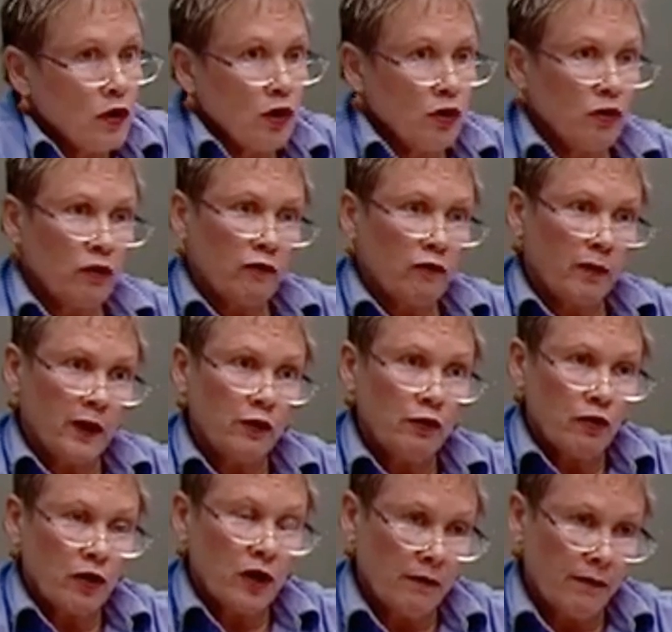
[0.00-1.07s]
You've been
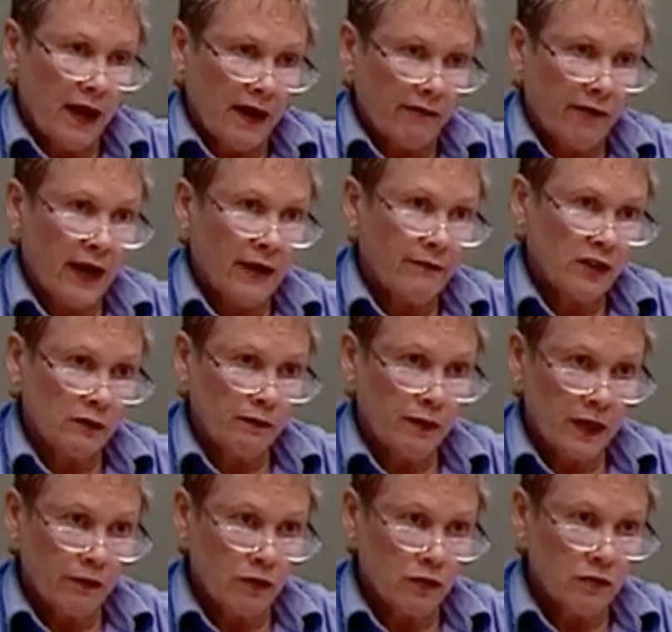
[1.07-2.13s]
talking about famous
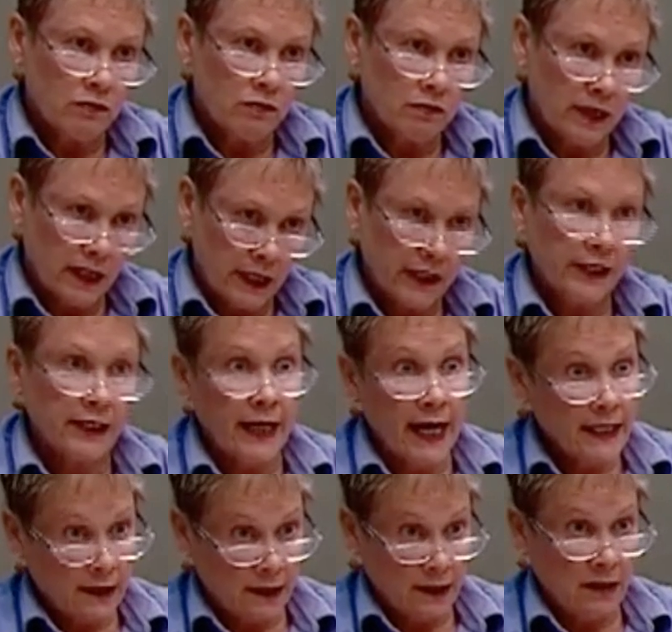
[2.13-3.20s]
people in
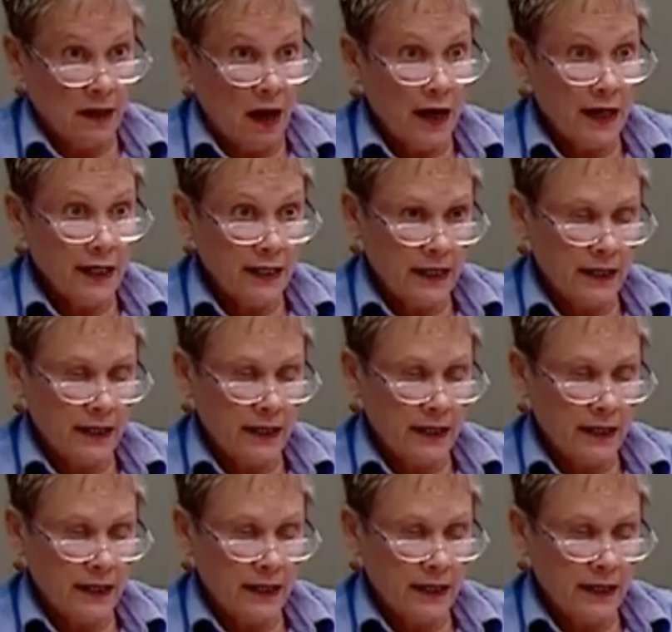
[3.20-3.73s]
today's society.